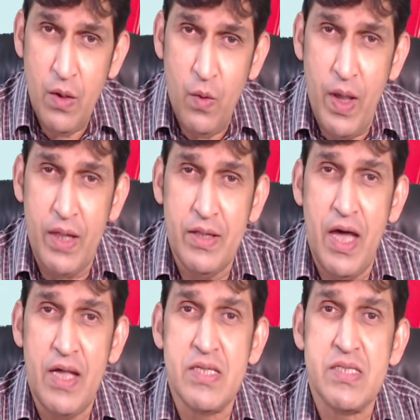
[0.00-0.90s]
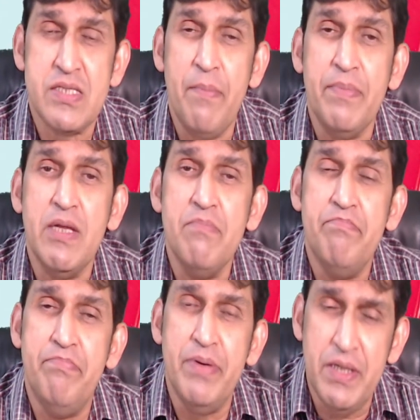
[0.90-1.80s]
when there is
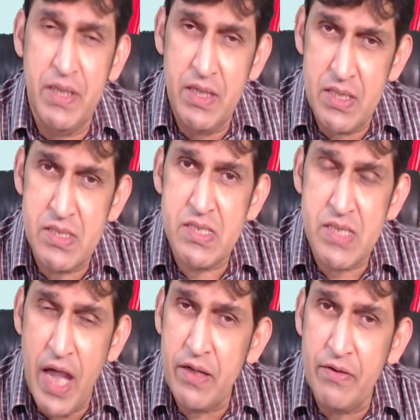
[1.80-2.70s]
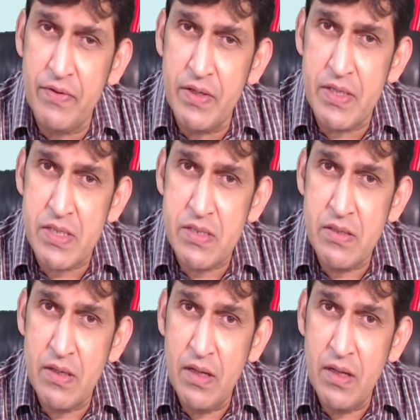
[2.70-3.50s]
something burning inside of us.